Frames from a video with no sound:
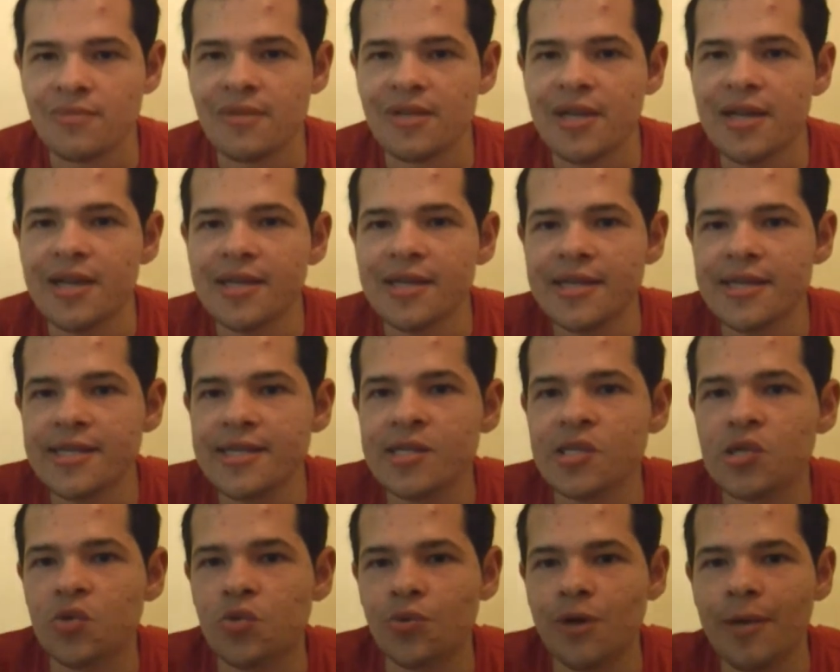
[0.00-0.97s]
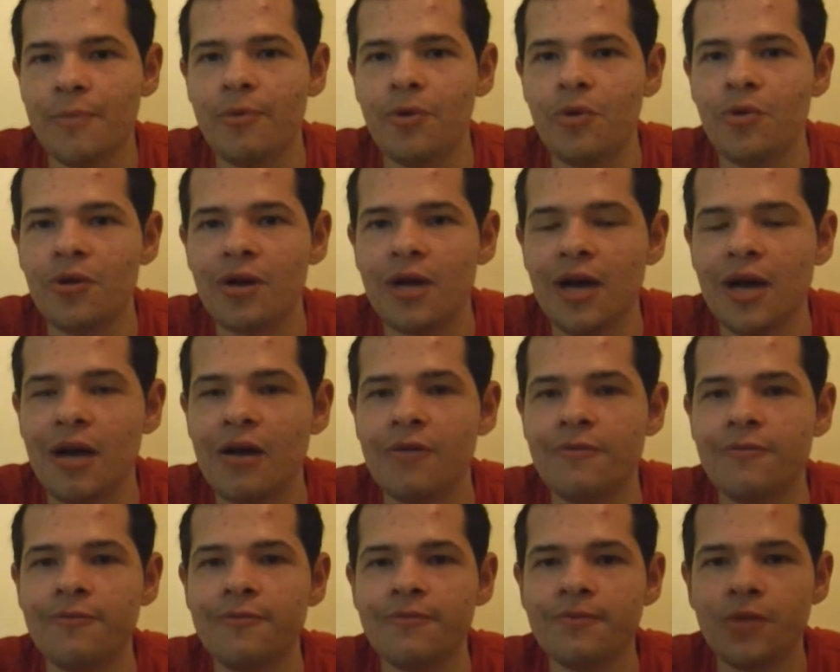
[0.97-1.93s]
This is a reboot
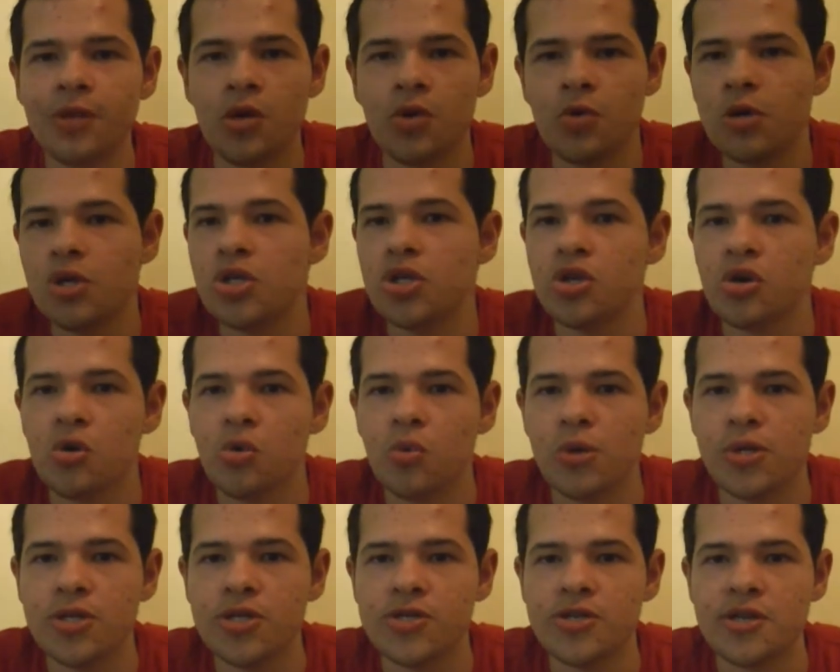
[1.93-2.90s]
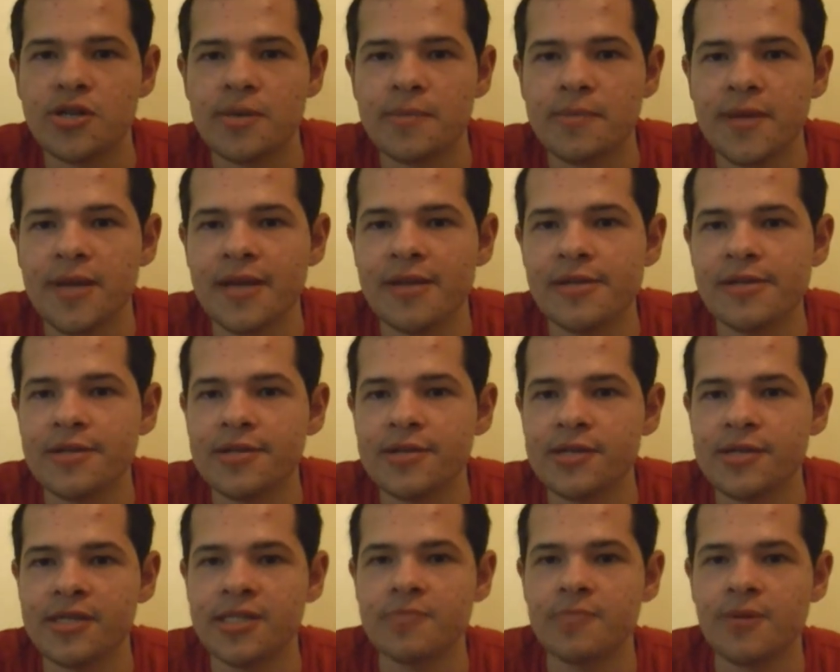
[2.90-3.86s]
of the original, which is going to be in this
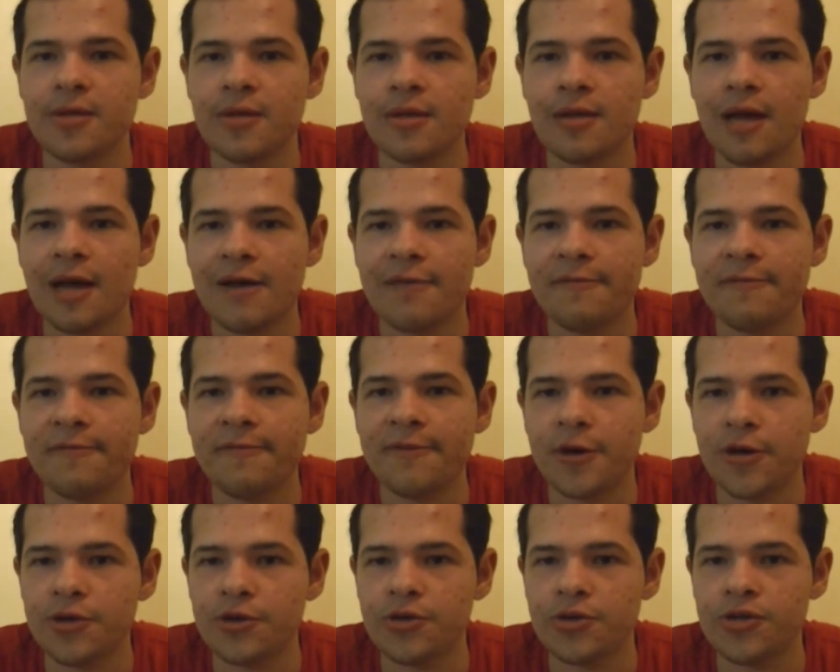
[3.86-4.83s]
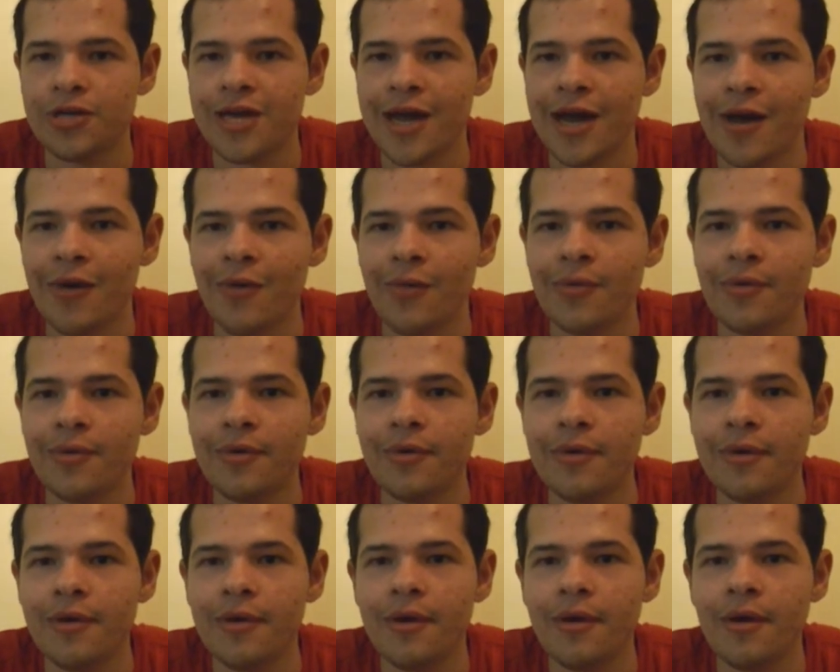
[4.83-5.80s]
list, but a lot farther down.
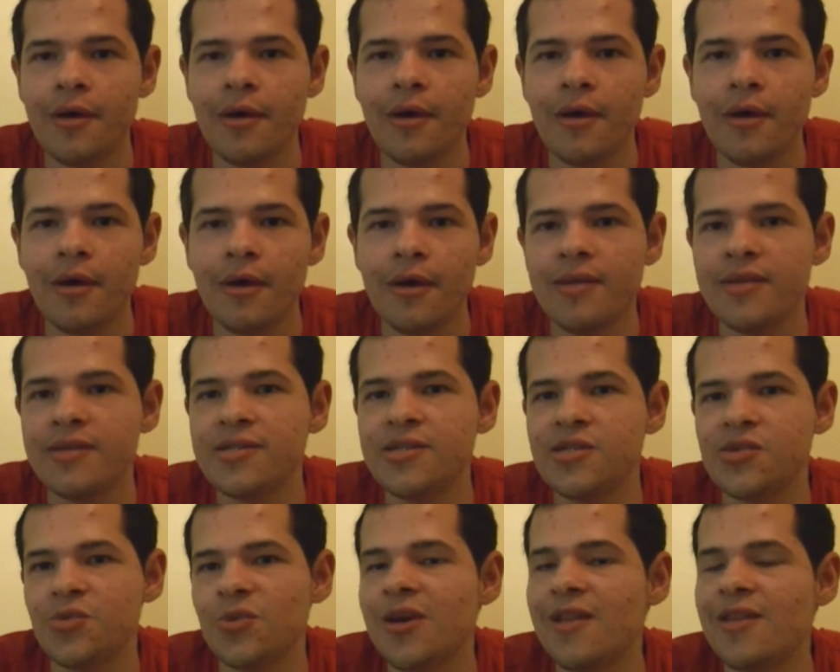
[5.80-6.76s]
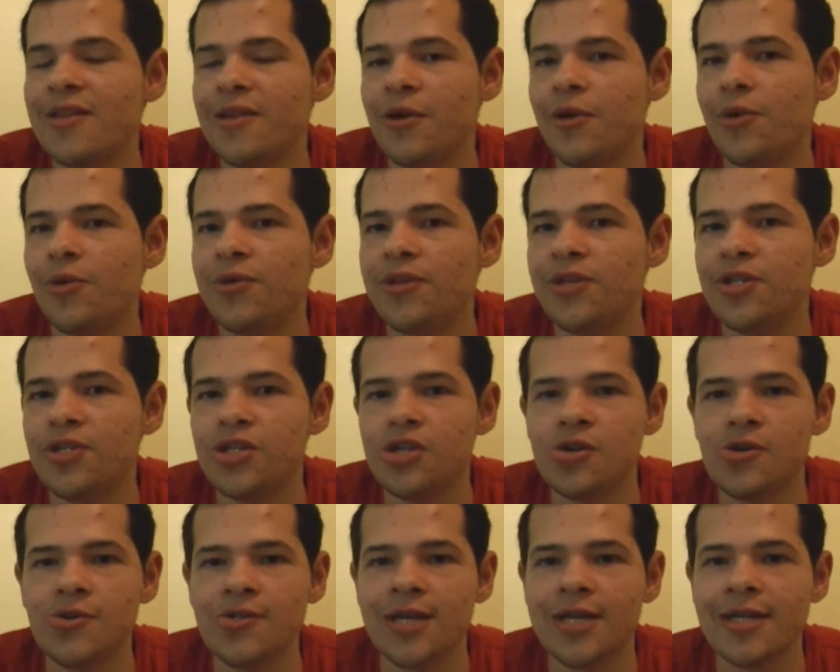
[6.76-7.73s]
And this is one of the only
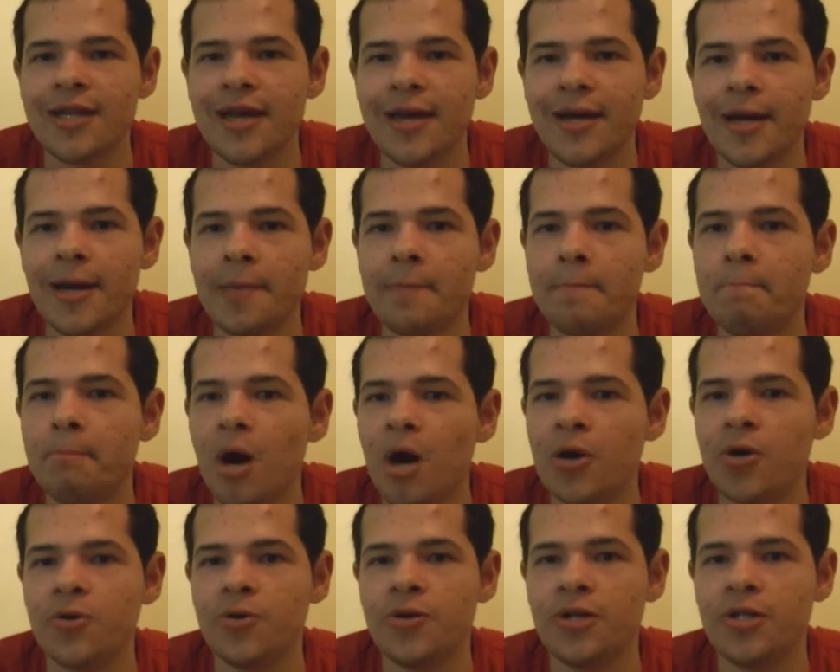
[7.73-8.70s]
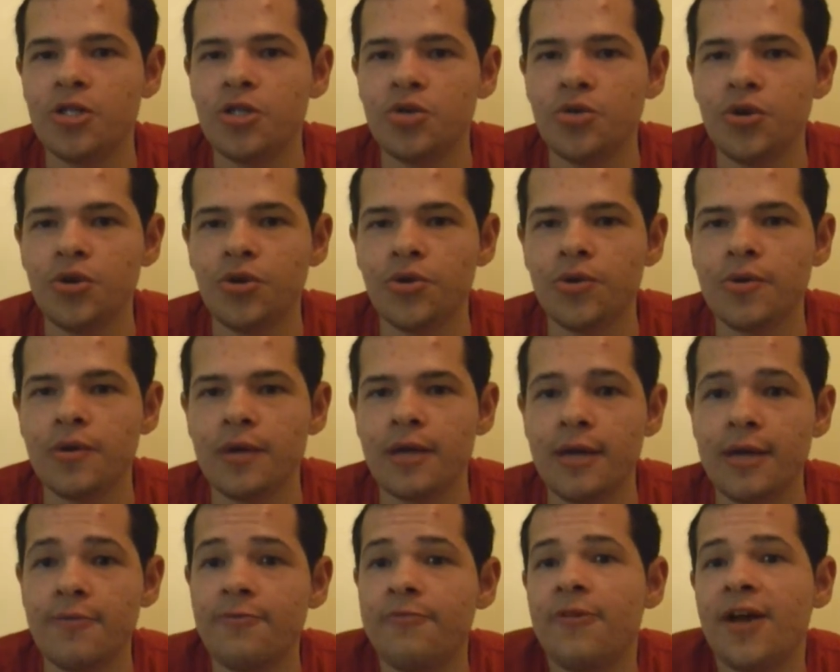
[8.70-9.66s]
shows I like on Modern Nick Jr.
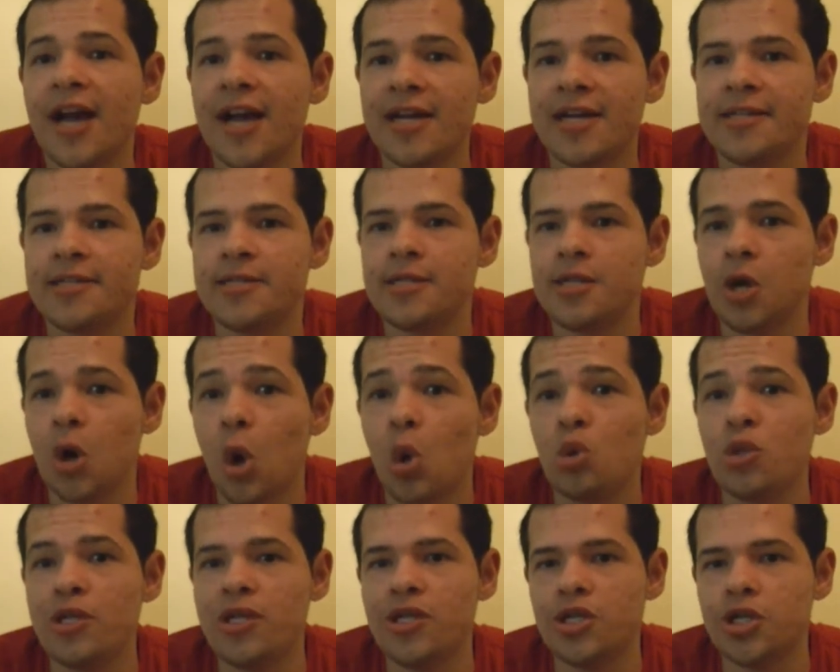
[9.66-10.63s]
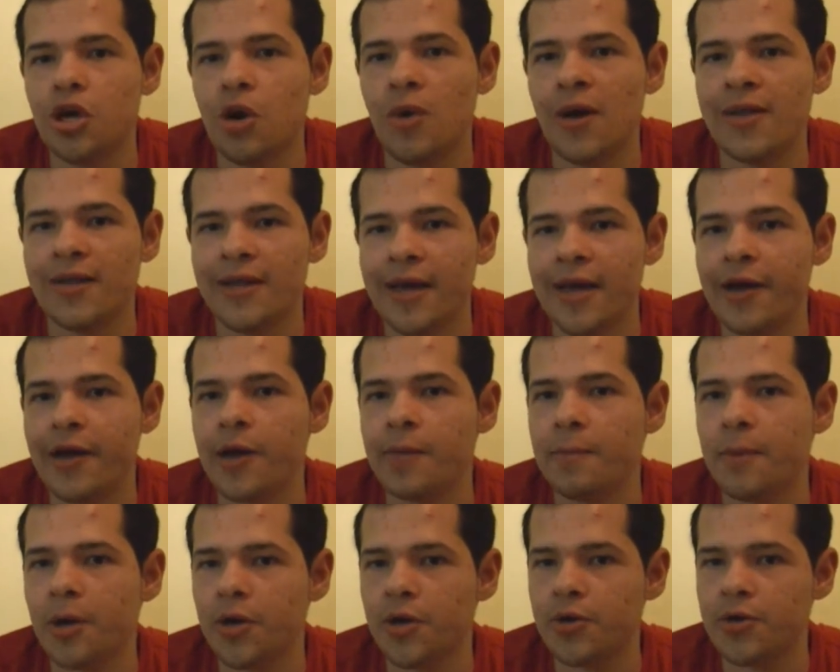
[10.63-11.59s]
In fact, it's the only show I like on
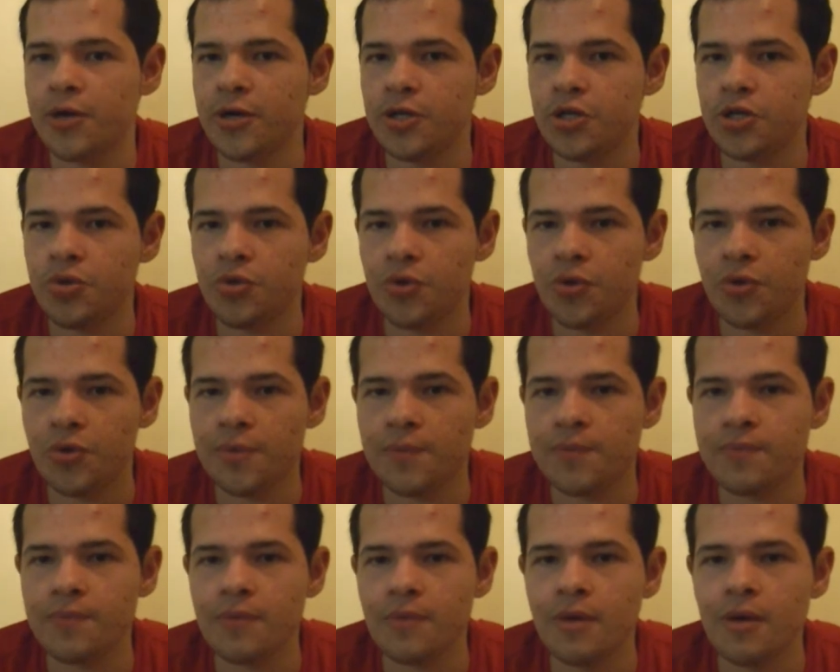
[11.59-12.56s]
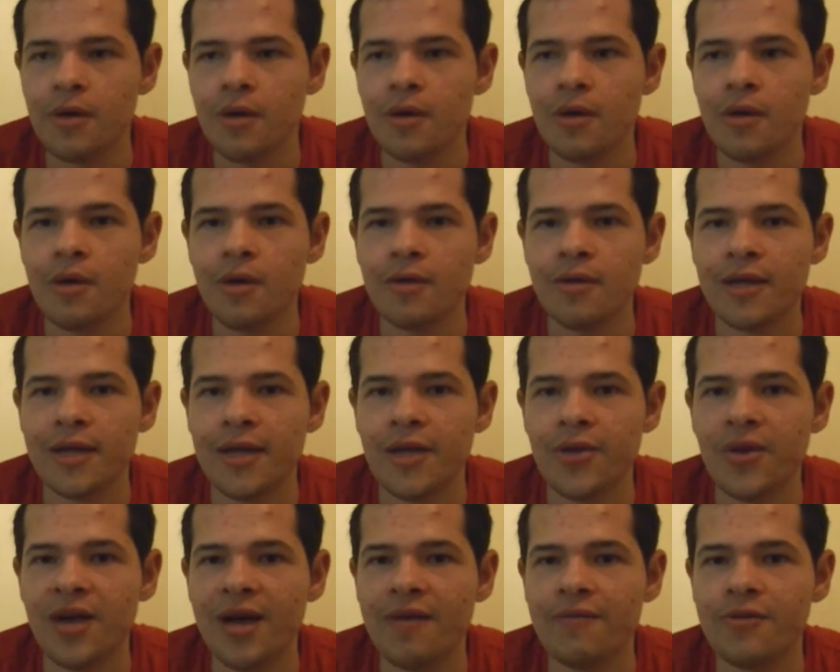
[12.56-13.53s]
Modern Nick Jr. Like,
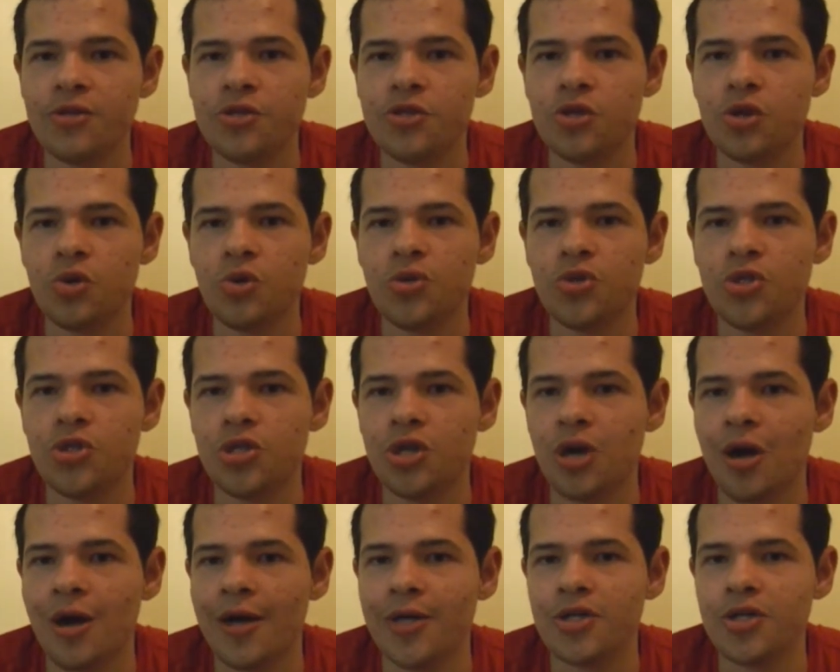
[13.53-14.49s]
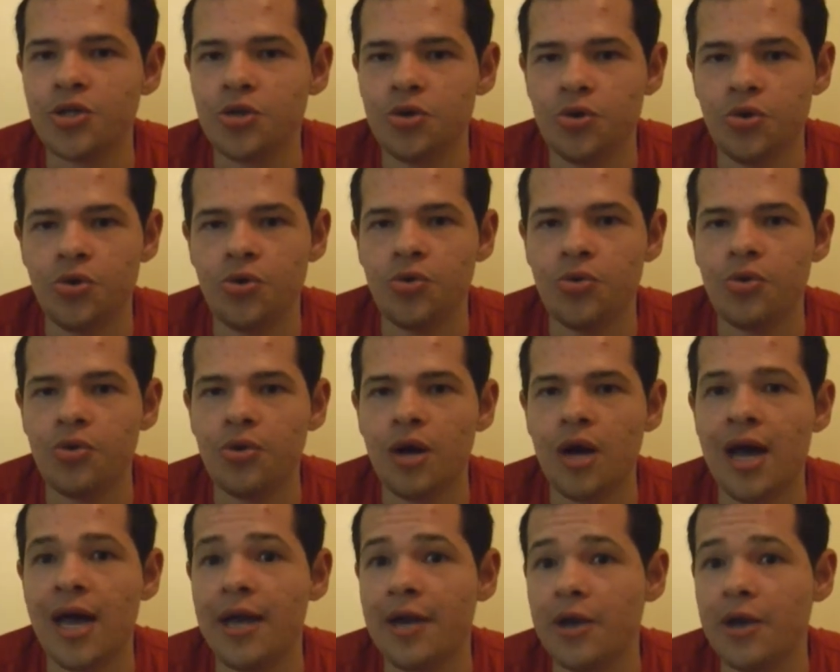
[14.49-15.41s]
you have this host, Josh, who I